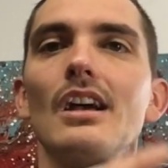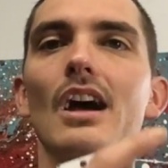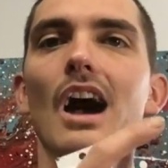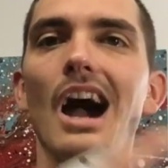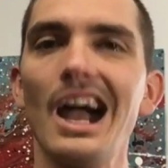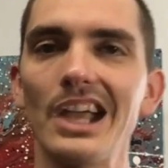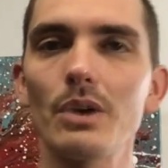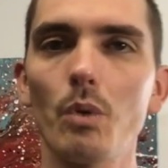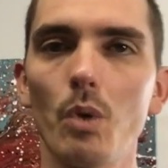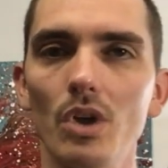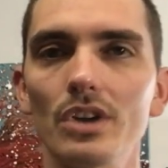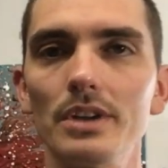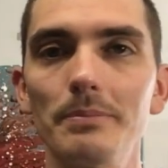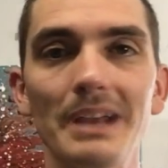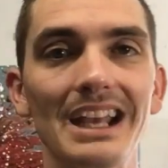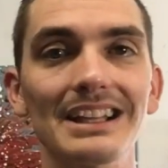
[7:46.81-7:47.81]
high
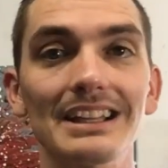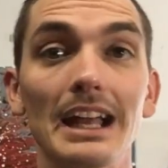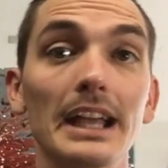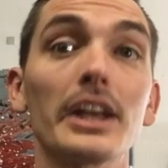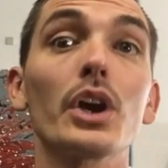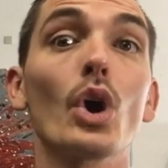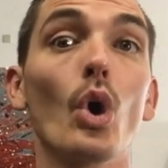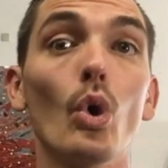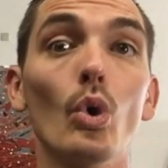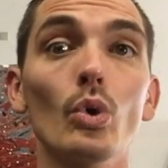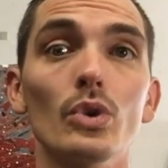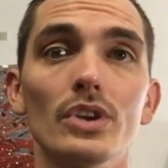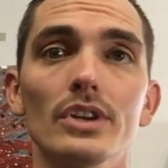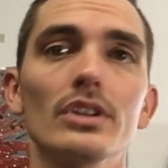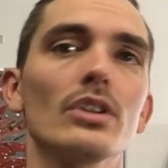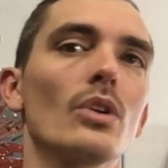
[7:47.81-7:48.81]
quality paint like
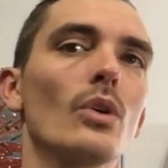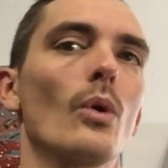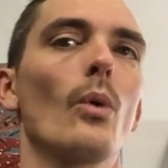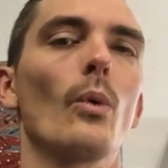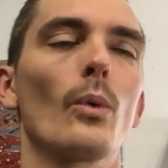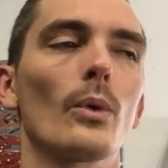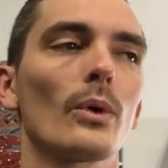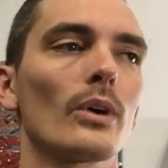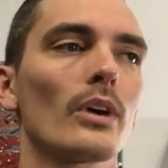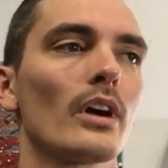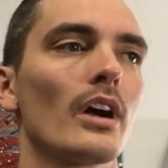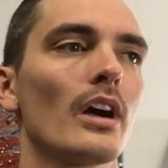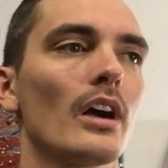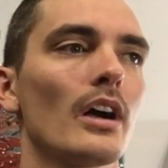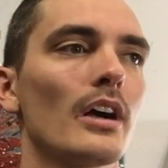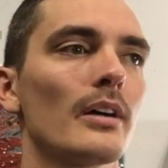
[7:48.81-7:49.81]
Golden or,
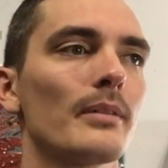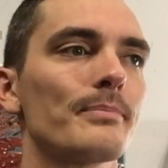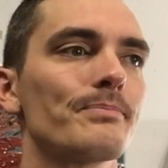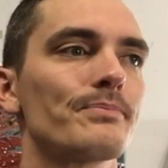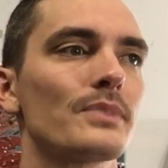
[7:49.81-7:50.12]
uh,